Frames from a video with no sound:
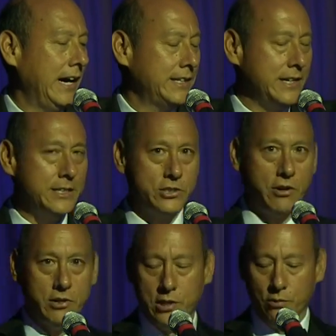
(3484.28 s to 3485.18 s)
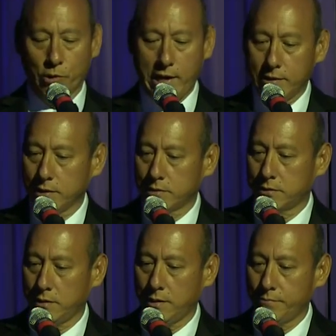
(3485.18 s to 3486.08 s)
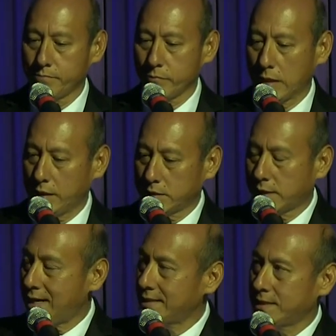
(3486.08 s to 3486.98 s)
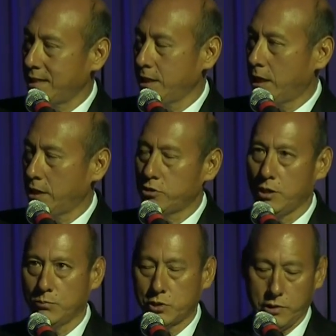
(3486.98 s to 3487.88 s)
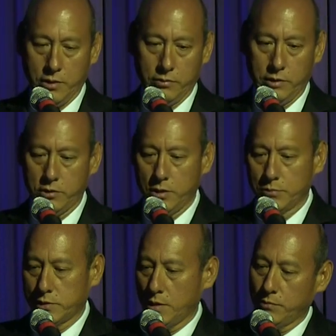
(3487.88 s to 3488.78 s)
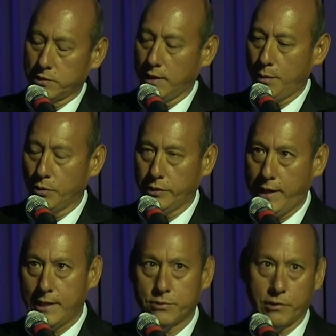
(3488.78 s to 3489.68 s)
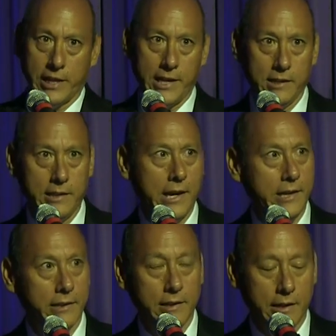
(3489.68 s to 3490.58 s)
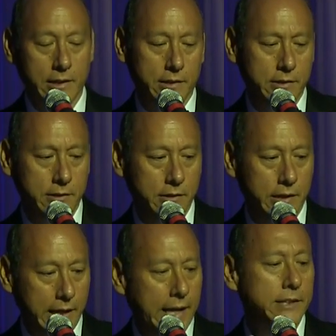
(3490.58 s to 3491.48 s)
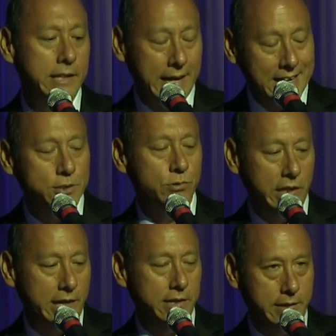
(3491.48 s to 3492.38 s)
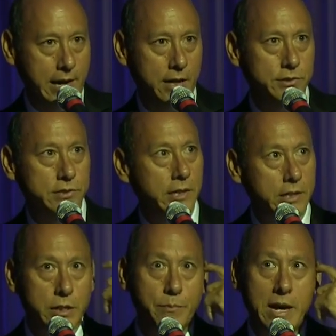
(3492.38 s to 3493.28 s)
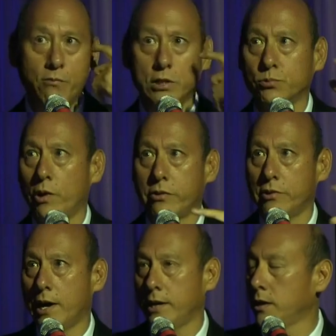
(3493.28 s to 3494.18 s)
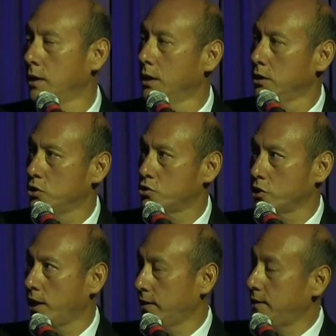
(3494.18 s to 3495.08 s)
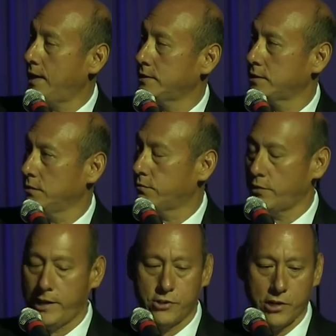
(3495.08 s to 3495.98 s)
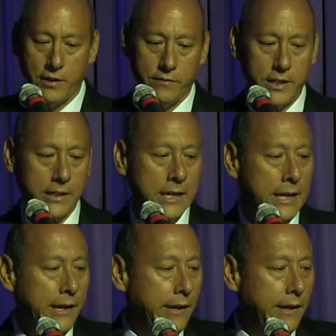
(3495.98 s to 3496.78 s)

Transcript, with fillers: I had done this cartoon where I had this, uh, this guy sitting on a tombstone. The tombstone was labeled AIDS related day. Uh, AIDS related deaths. And the debate was whether or not you should get testing for HIV.